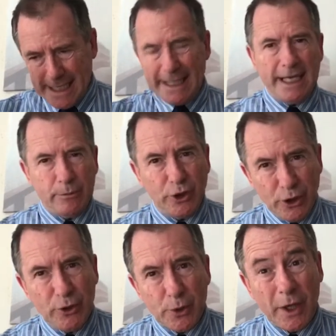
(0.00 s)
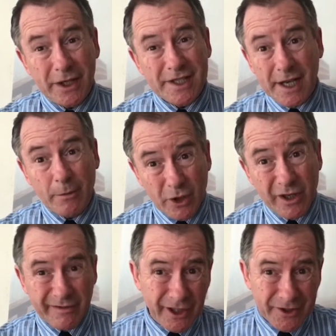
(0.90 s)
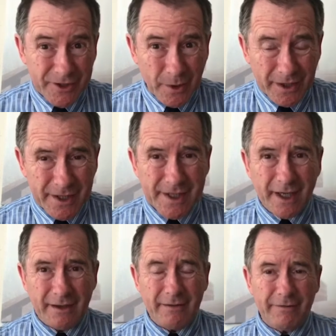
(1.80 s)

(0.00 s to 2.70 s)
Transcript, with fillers: enable you to understand what I've learnt to understand